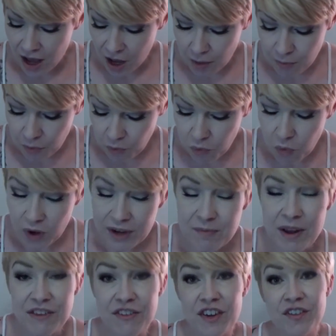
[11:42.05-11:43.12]
One of
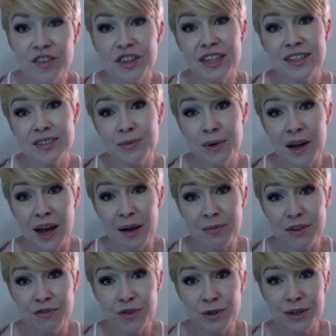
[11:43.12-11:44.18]
my favorite things about
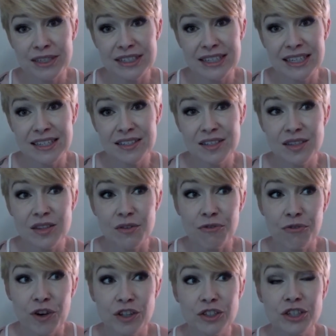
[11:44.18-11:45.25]
OmniFocus is the
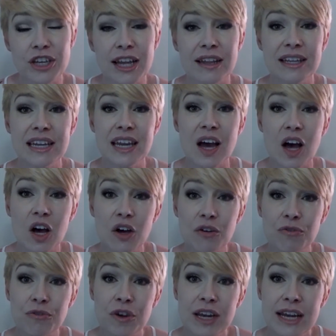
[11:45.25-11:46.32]
functionality
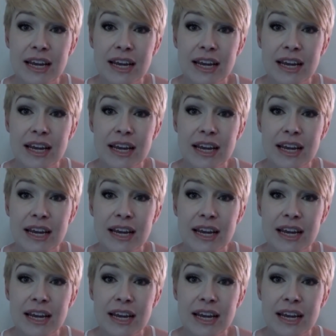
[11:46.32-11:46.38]
of